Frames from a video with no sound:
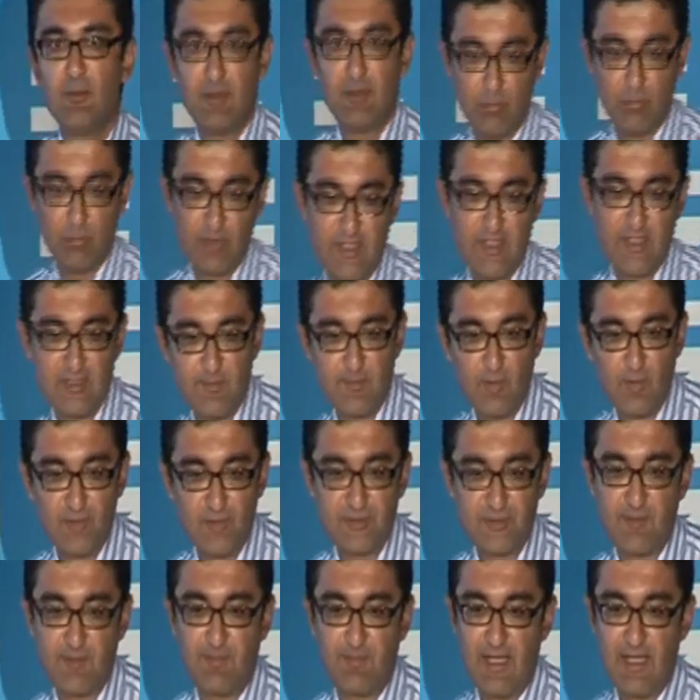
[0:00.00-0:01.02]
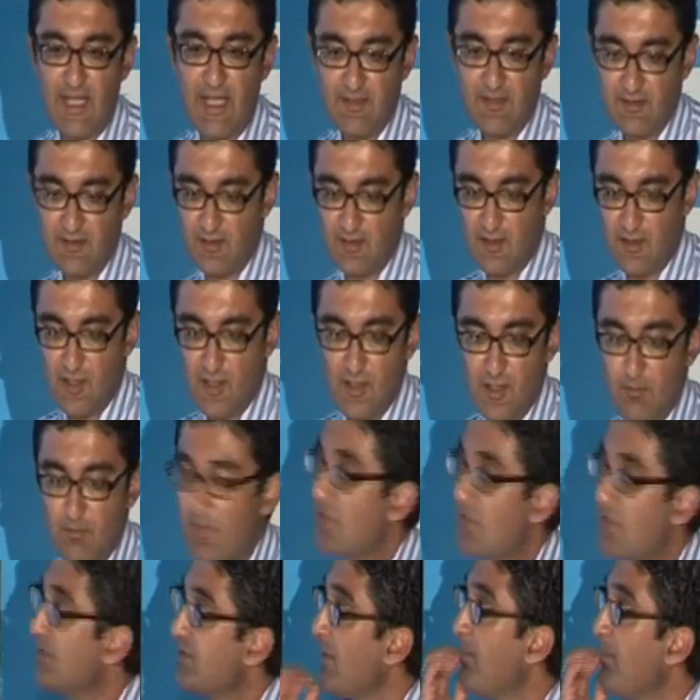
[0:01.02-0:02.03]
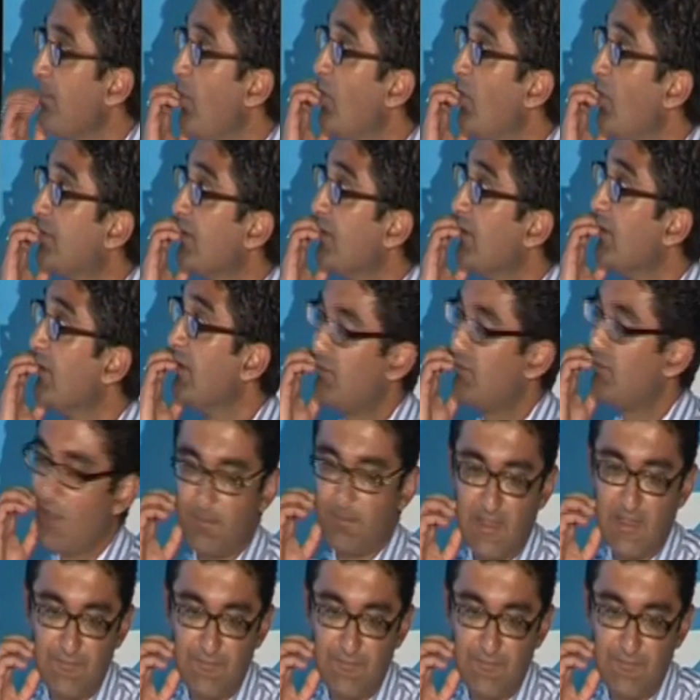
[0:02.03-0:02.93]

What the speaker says: within the project plan? Most importantly, top